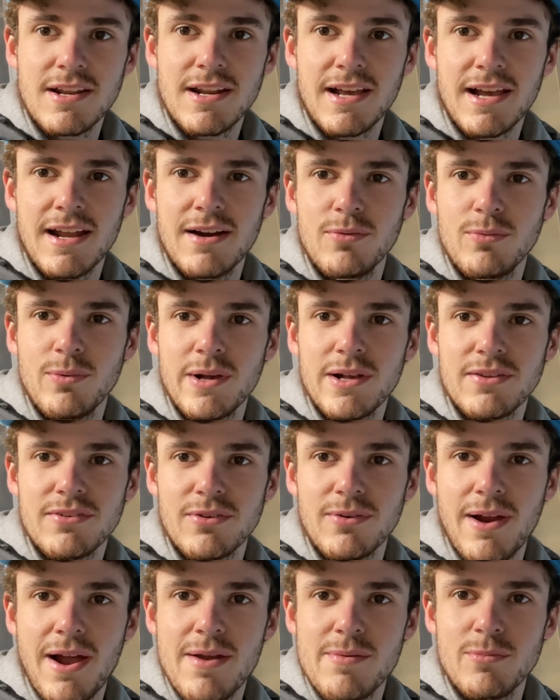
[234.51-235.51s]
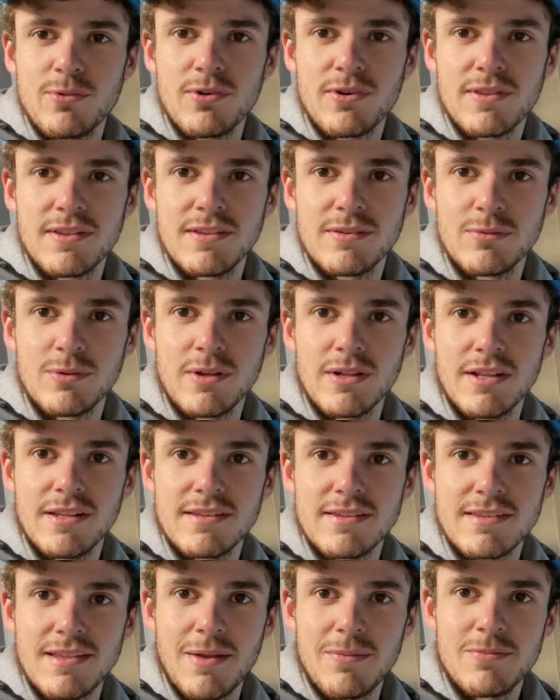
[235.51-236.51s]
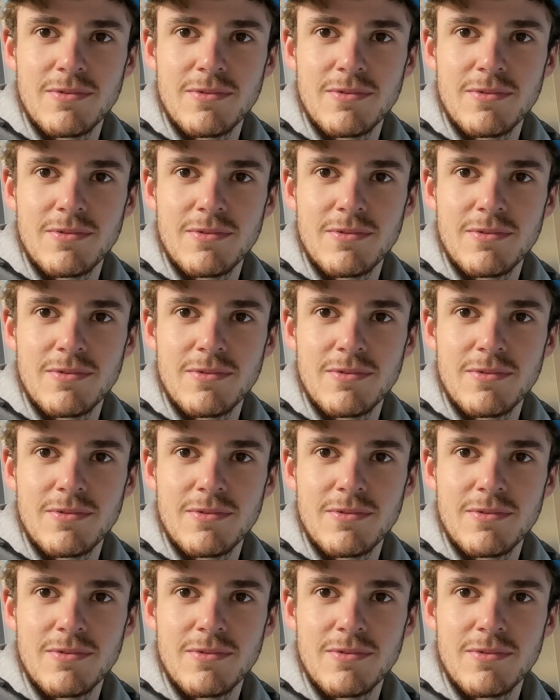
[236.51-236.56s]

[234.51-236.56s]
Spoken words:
and it kind of wiggles around more than the one on the step